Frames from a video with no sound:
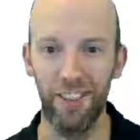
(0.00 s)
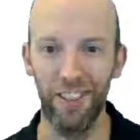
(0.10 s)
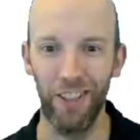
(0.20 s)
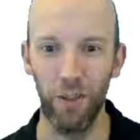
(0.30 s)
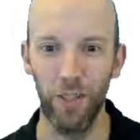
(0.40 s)

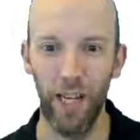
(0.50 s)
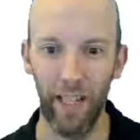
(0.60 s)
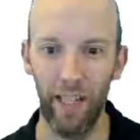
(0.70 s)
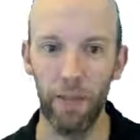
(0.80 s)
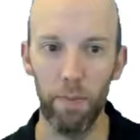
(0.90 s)
to say
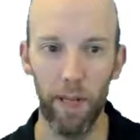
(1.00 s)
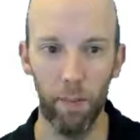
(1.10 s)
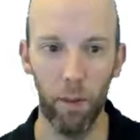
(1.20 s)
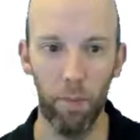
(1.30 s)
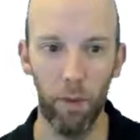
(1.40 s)
that there's been a
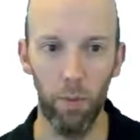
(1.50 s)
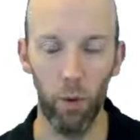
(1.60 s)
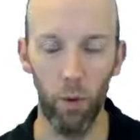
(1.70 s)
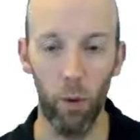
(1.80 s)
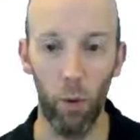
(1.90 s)
problem
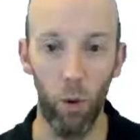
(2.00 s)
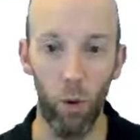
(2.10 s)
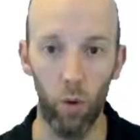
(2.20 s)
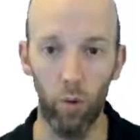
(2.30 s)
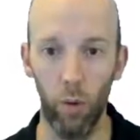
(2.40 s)

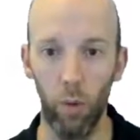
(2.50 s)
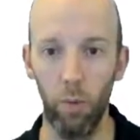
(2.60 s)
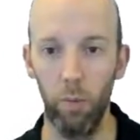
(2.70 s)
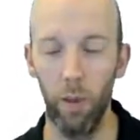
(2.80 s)
or